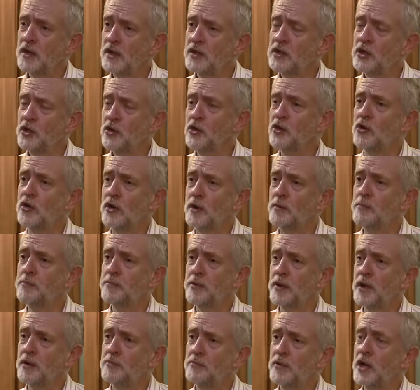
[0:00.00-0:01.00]
Europe,
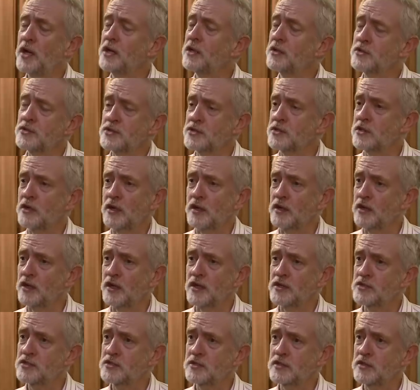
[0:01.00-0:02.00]
my concern
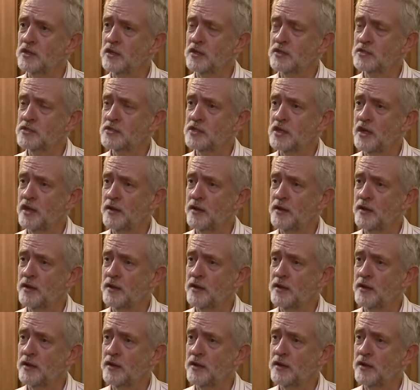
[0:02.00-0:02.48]
is that